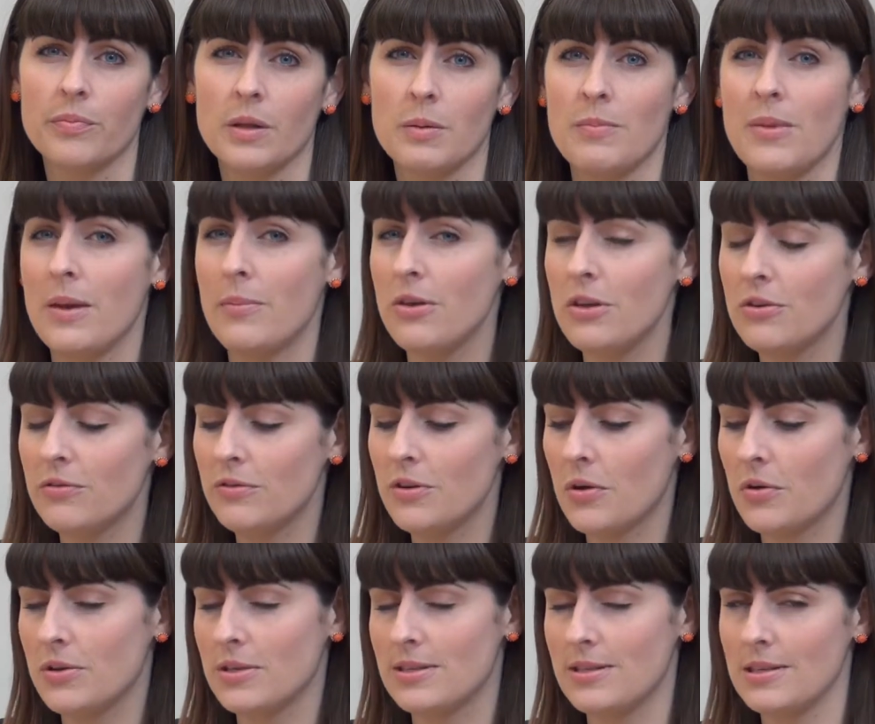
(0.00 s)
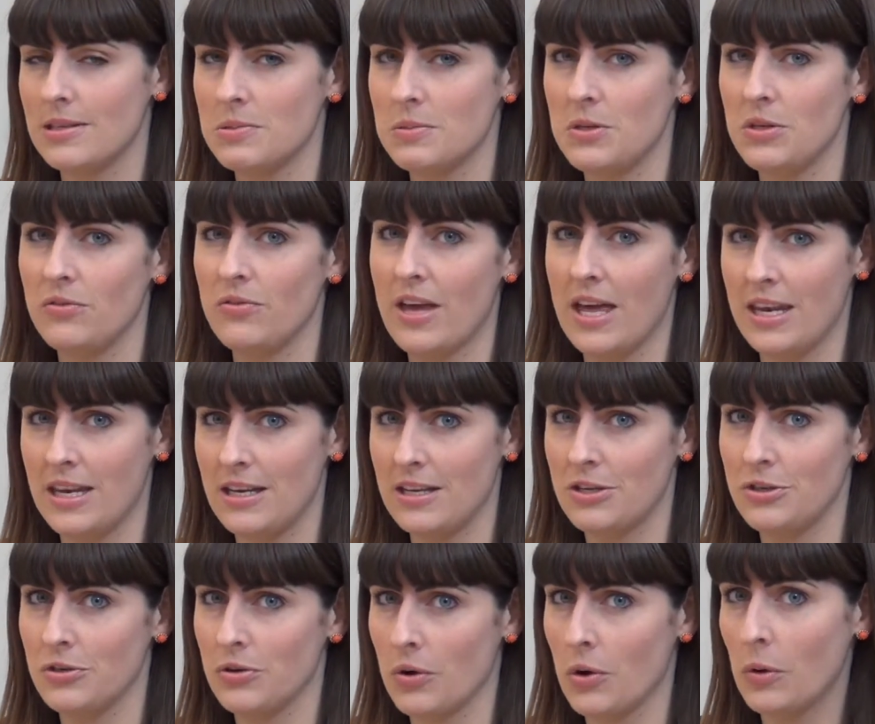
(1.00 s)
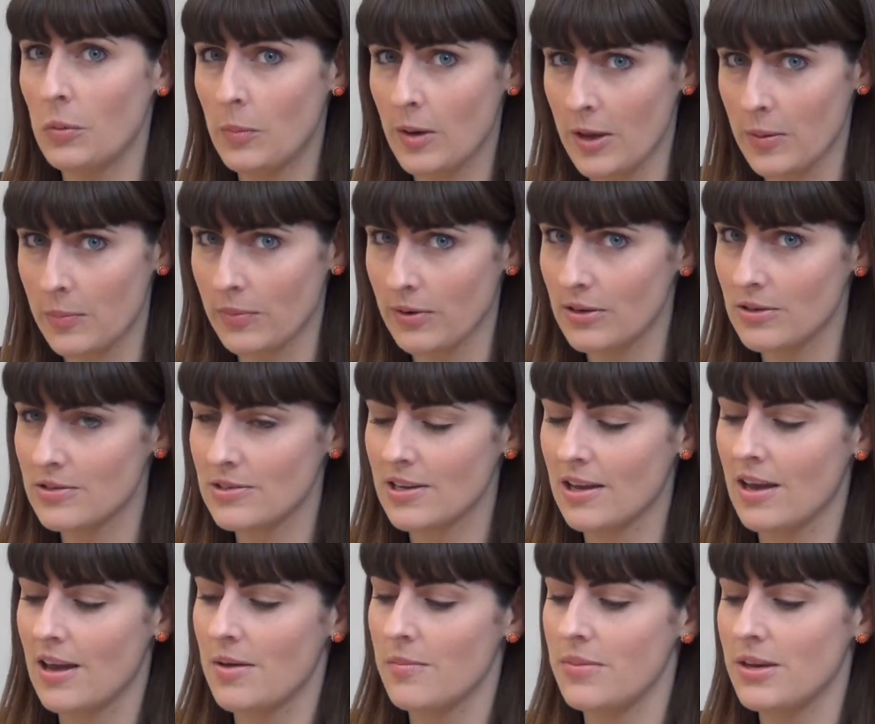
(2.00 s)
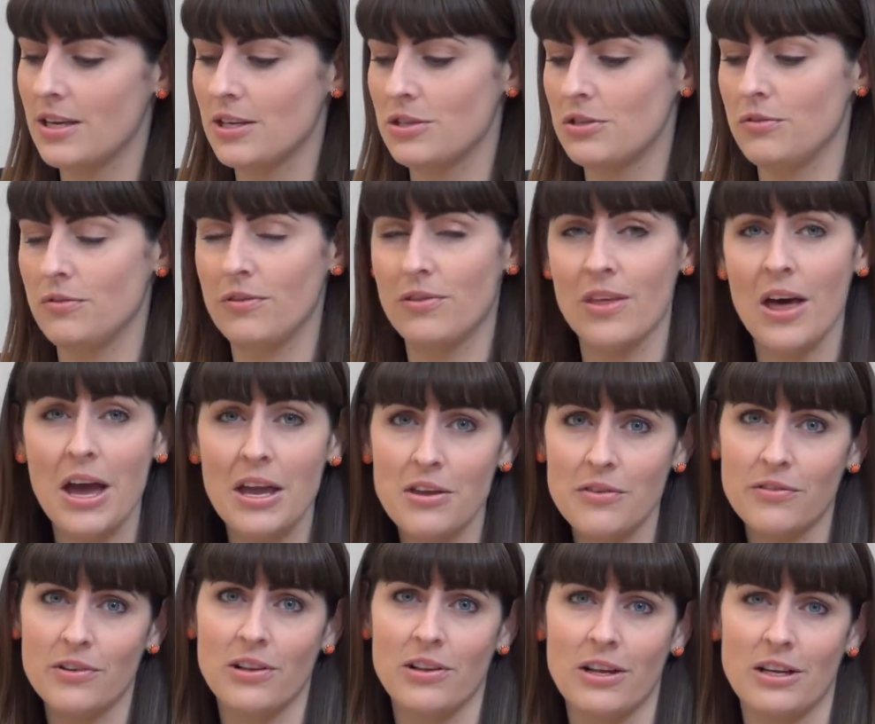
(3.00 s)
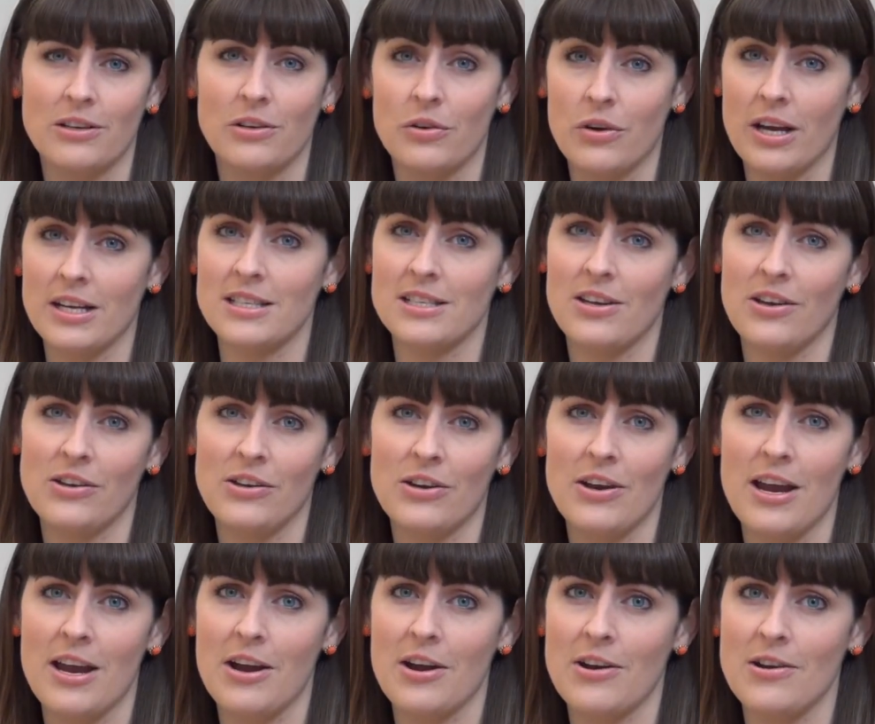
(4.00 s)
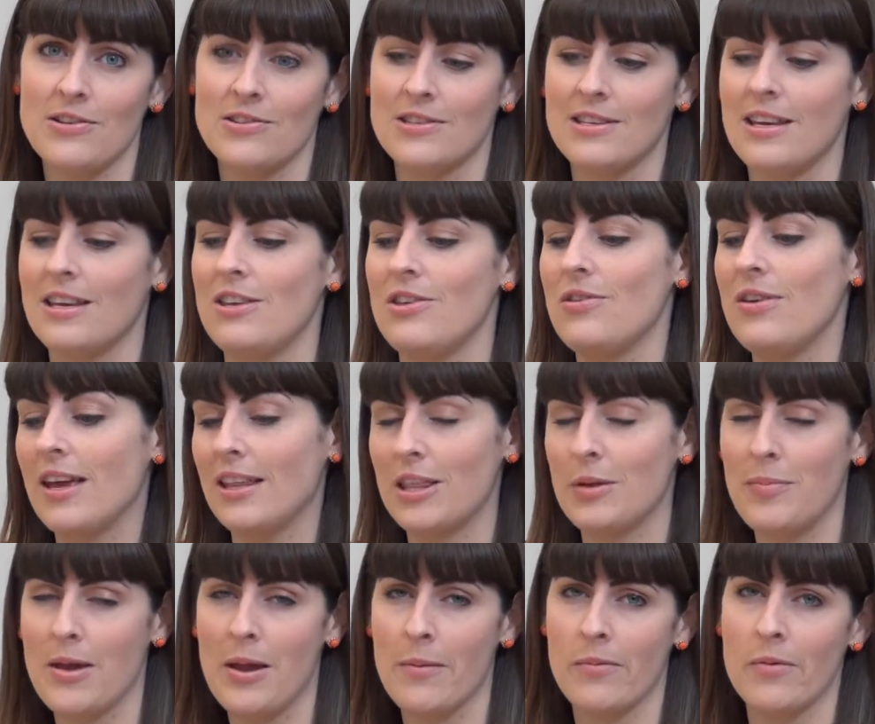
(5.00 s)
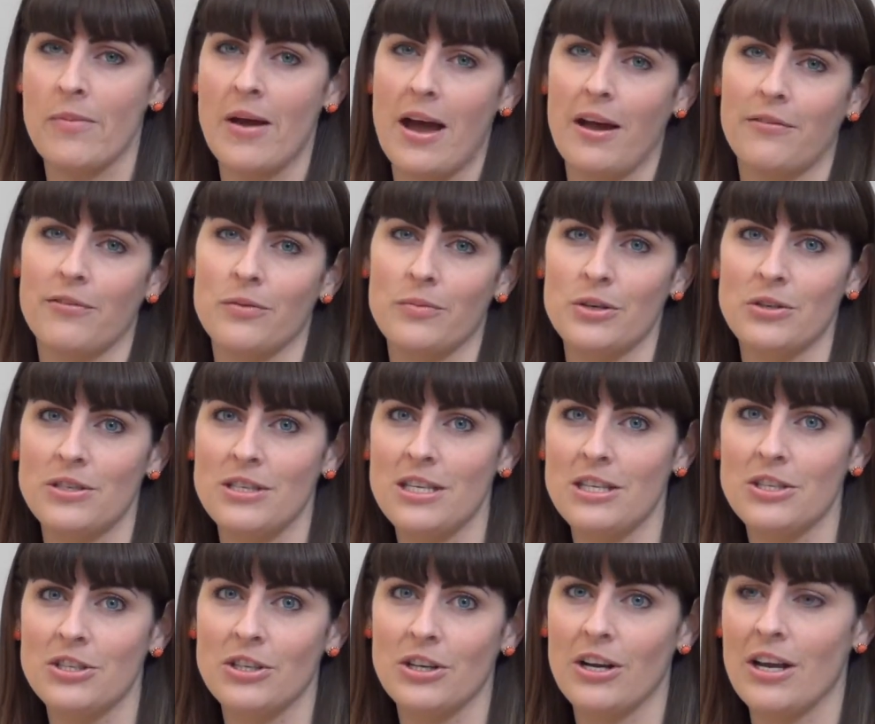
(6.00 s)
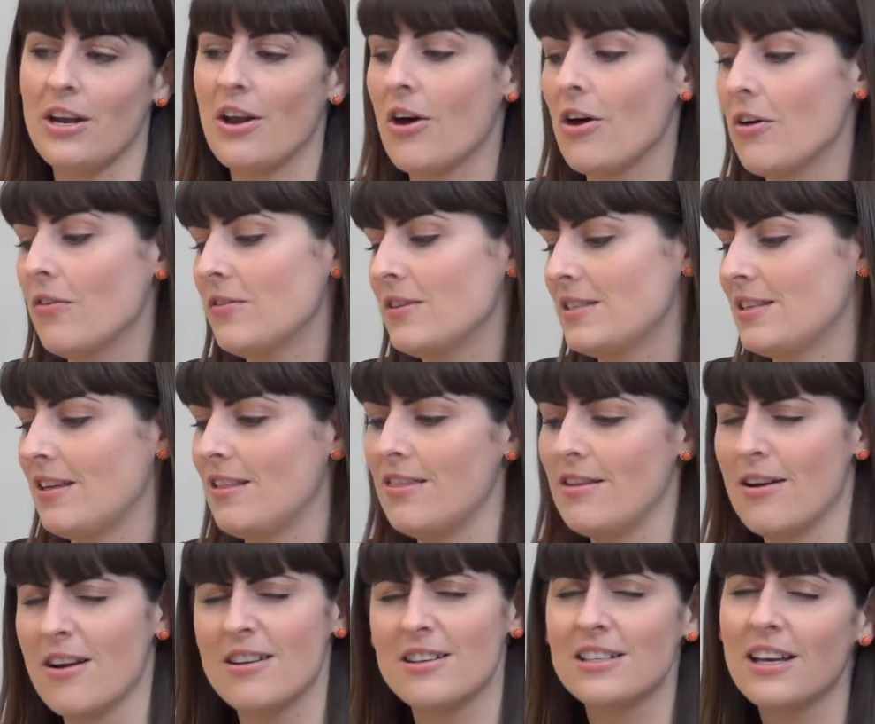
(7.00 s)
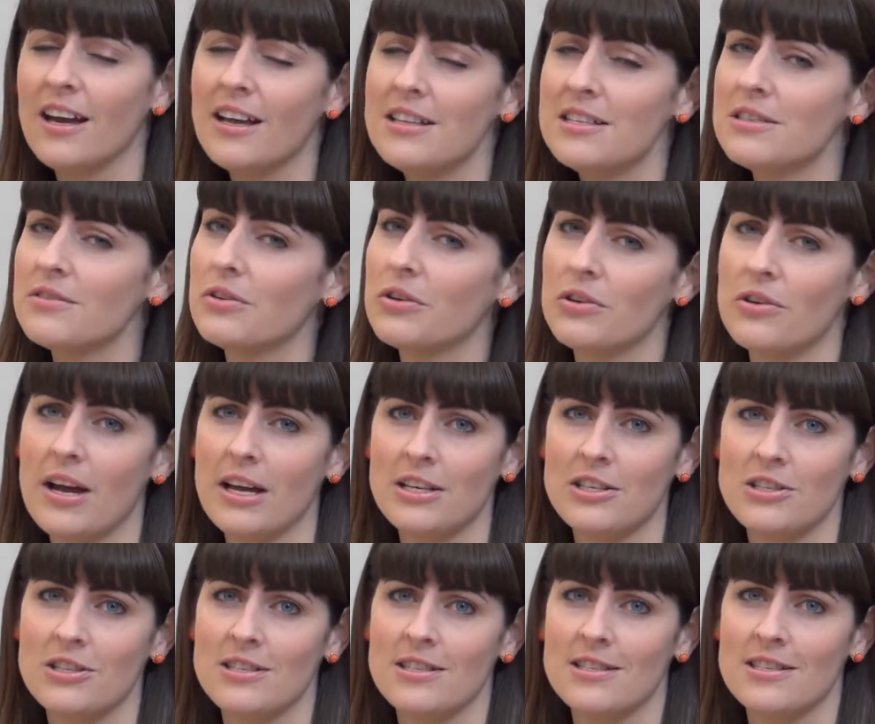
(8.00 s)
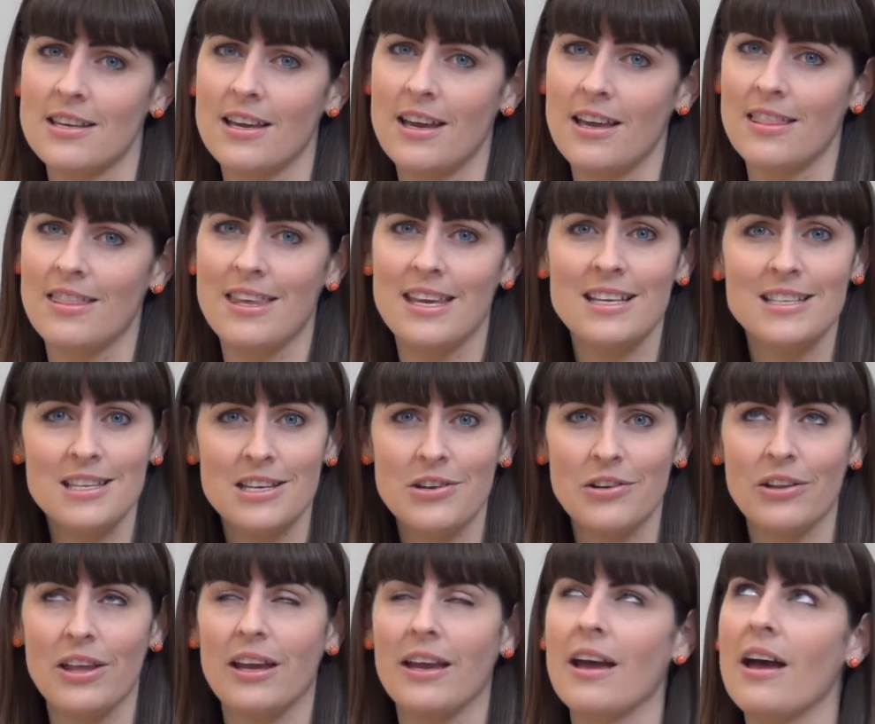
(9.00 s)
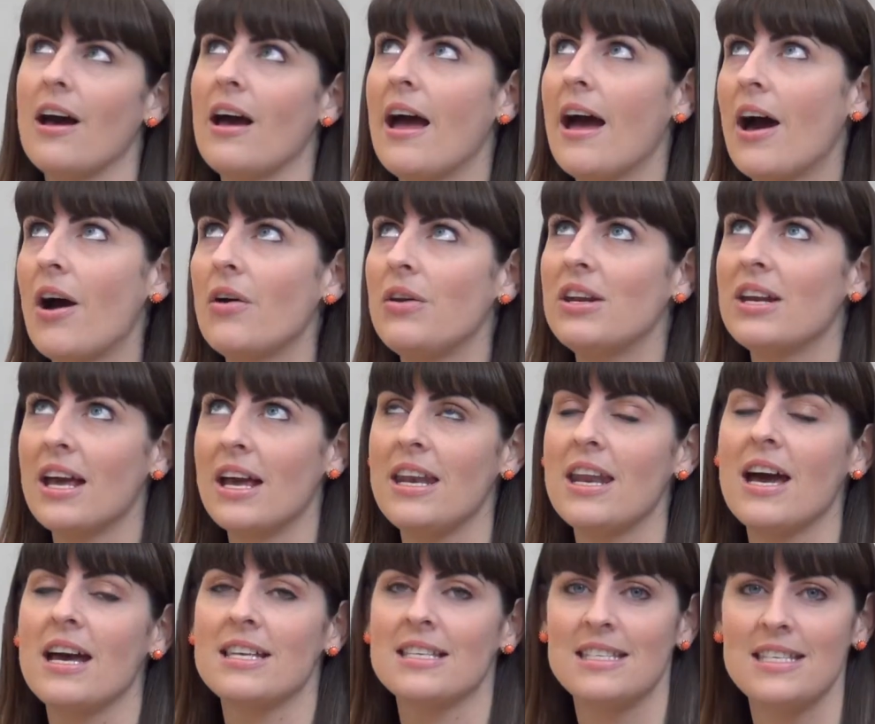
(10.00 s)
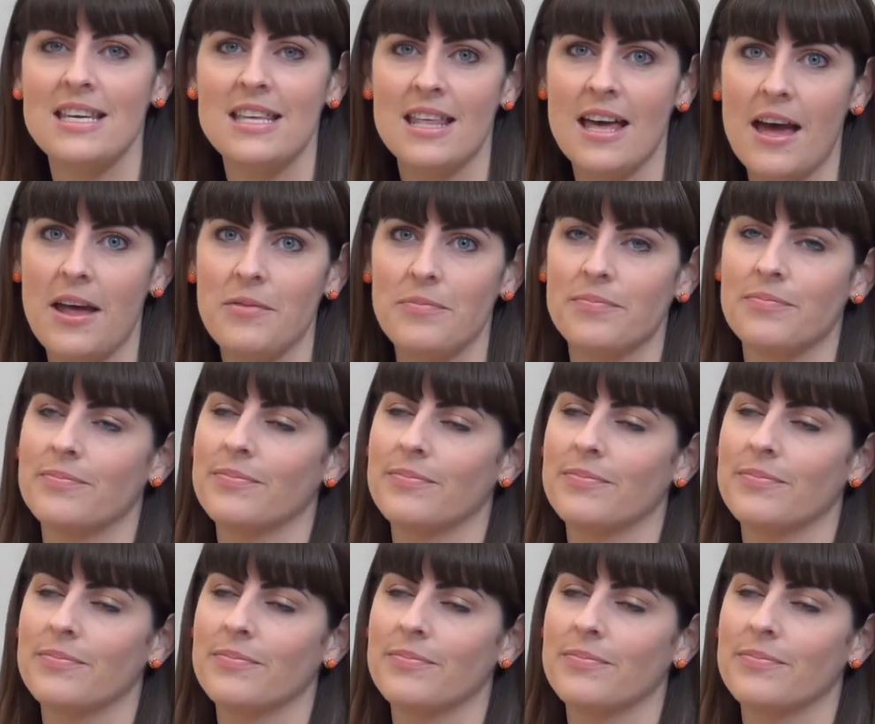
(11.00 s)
Maybe you've noticed this when you've edited your own papers, because you've thought you've corrected all your errors, you get the paper back from your teacher, and all of a sudden there are tons of corrections, things that you're like, how did I not see that?